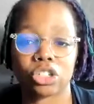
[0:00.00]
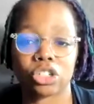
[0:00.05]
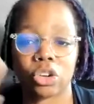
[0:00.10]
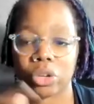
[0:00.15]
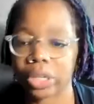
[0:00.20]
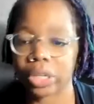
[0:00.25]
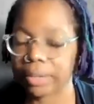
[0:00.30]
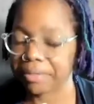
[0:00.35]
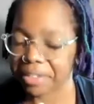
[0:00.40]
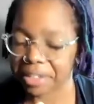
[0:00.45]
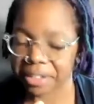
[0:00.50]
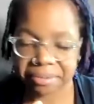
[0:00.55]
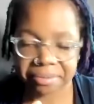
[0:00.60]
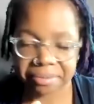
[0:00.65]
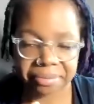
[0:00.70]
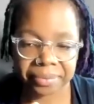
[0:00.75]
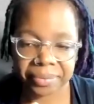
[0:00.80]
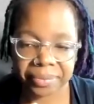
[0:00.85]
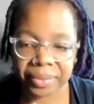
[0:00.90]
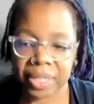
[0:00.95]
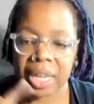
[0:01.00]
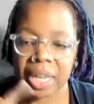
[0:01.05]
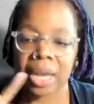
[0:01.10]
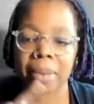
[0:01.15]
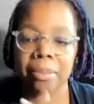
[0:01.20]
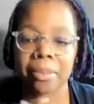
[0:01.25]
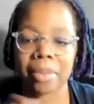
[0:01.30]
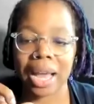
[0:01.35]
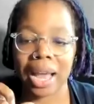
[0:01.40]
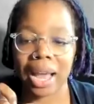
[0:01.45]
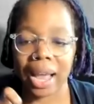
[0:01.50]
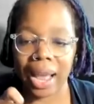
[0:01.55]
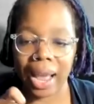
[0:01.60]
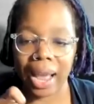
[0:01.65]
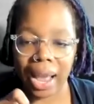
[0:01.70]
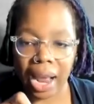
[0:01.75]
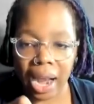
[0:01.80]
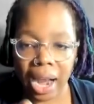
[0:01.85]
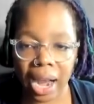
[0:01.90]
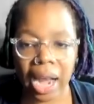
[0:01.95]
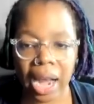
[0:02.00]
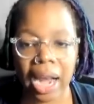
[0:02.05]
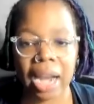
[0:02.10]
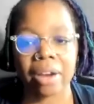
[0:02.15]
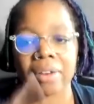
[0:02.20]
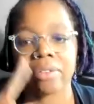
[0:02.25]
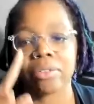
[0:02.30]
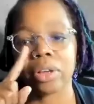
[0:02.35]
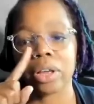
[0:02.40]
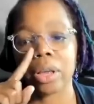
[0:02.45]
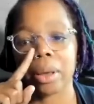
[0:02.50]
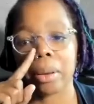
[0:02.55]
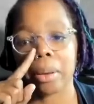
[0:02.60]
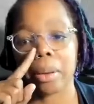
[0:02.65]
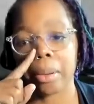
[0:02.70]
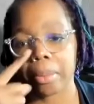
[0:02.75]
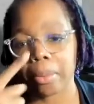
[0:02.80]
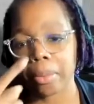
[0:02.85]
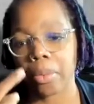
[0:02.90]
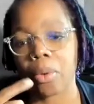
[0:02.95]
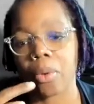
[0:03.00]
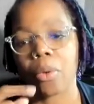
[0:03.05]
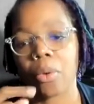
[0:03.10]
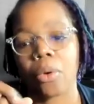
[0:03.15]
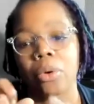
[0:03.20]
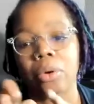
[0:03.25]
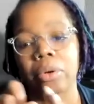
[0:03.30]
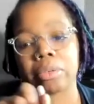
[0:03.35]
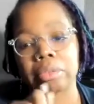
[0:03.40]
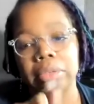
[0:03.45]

but in every boring state and local